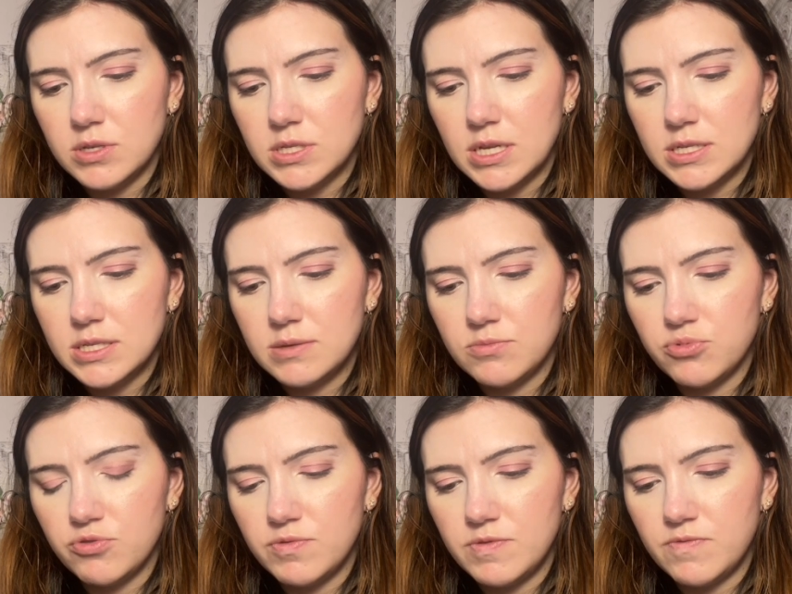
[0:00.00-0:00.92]
is tested and
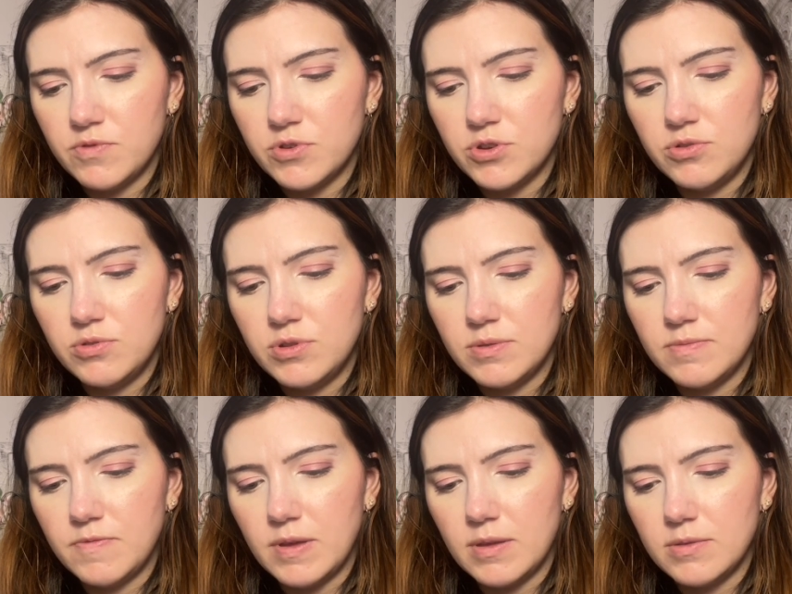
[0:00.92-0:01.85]
proven for
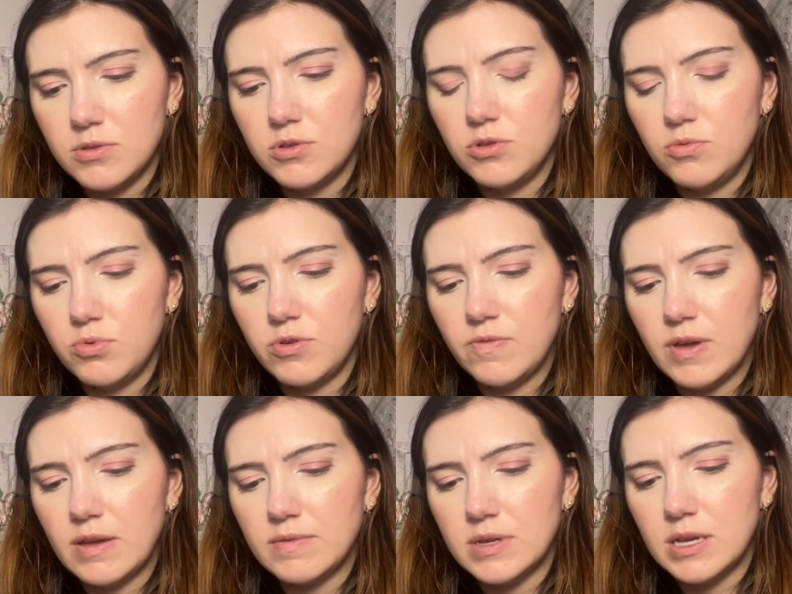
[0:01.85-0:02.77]
2.5